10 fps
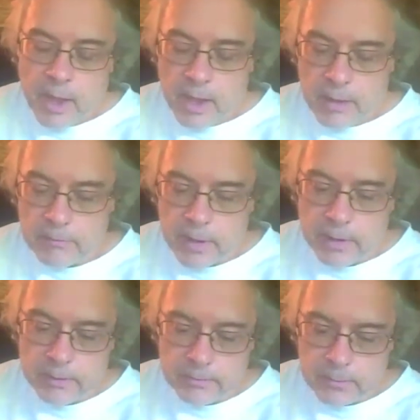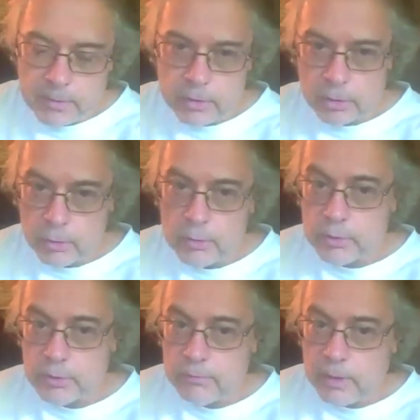have kind of a
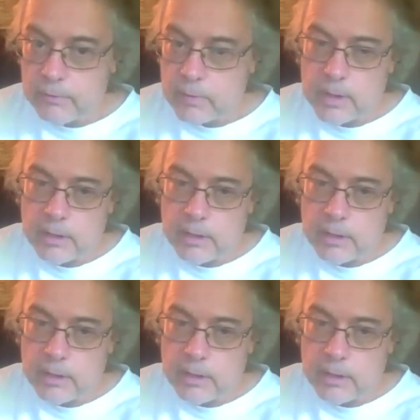delusive, they live in